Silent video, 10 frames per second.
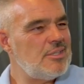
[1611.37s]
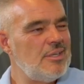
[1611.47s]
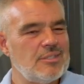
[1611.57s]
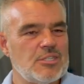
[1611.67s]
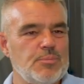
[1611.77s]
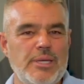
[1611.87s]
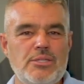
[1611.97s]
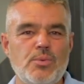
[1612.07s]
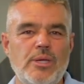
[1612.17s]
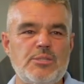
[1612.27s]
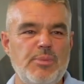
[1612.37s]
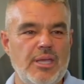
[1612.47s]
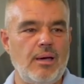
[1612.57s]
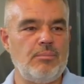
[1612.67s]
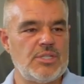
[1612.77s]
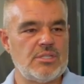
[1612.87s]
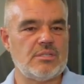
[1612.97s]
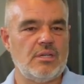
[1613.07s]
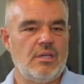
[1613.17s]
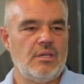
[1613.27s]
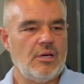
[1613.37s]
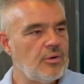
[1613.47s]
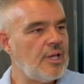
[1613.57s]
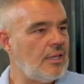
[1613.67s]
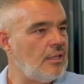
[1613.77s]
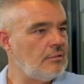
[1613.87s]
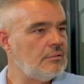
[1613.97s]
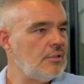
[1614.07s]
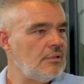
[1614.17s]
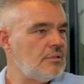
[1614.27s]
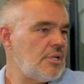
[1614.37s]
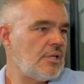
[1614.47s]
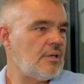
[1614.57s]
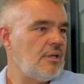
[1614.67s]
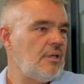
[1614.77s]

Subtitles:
think it's a space where it's become just okay. It's like,